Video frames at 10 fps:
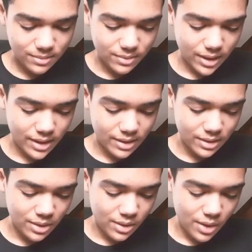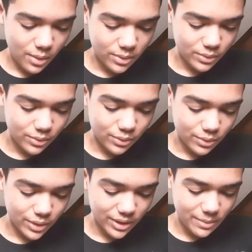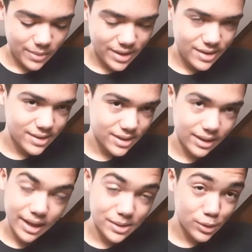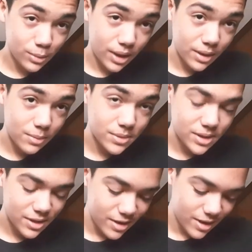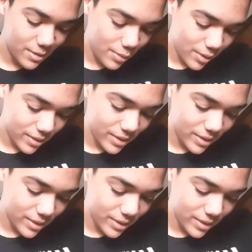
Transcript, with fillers: like no one really makes laser bottoms any anymore.